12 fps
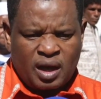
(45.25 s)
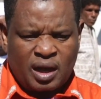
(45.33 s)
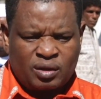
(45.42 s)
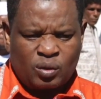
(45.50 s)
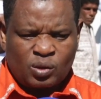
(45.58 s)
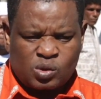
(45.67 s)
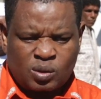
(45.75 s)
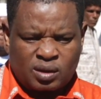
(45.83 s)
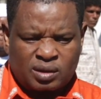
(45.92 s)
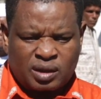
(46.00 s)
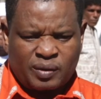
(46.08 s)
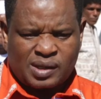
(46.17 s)
And
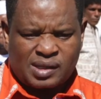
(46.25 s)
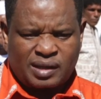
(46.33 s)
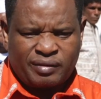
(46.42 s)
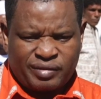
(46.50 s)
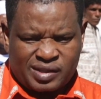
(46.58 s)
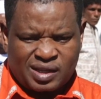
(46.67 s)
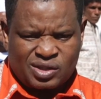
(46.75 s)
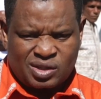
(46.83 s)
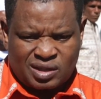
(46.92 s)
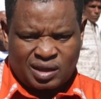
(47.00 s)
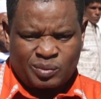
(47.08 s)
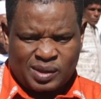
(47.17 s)
also there was an
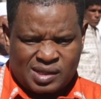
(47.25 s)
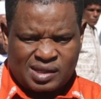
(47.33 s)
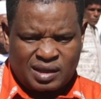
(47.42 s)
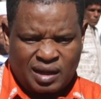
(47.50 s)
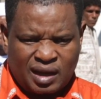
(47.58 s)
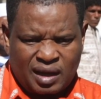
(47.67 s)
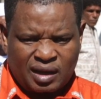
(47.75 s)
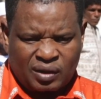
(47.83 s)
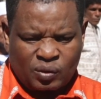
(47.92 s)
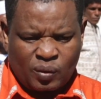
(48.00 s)
investigation that was still uh,